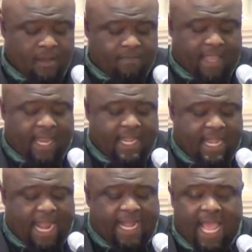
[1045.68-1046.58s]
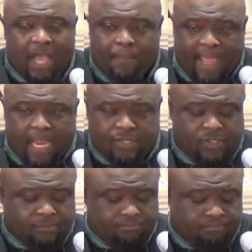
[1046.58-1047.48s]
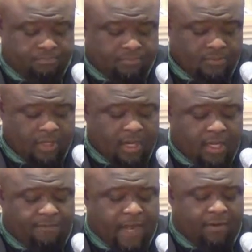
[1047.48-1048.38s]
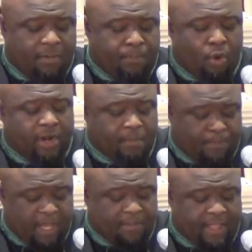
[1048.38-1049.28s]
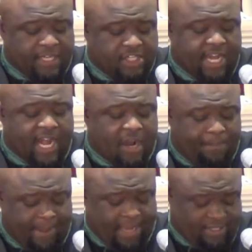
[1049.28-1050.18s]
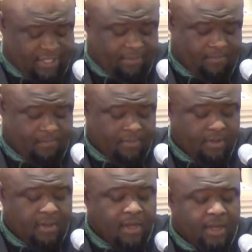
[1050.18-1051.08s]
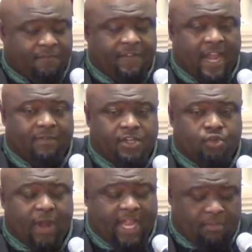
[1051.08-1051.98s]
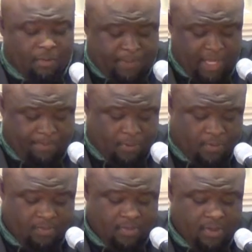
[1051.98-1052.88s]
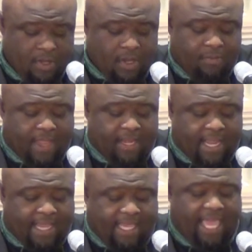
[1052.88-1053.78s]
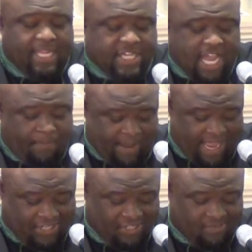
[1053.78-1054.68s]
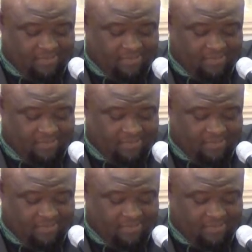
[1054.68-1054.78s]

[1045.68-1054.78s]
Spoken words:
They ignite our passion. The very important people, they share our passion. The very trainable people, they catch our passion.